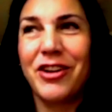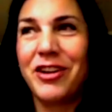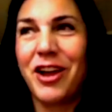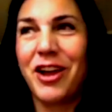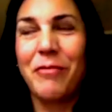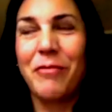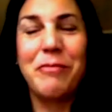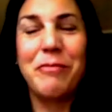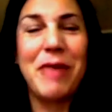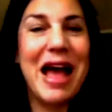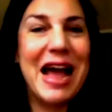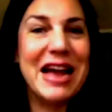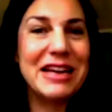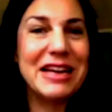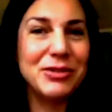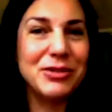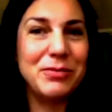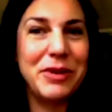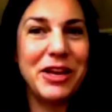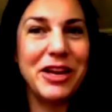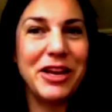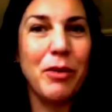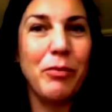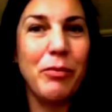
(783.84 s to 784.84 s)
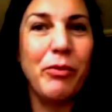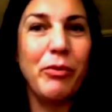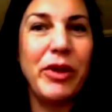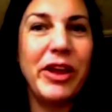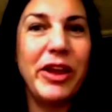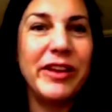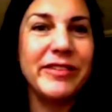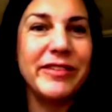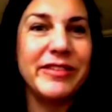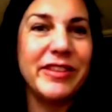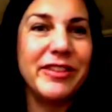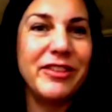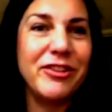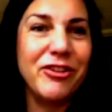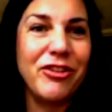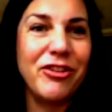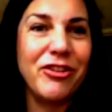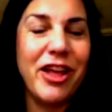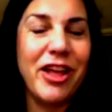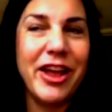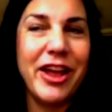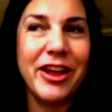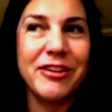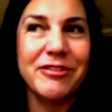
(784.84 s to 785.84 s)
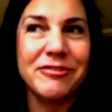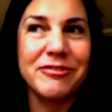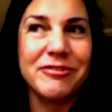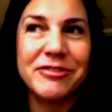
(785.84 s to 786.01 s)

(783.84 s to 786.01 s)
come back to me a couple weeks and they're like,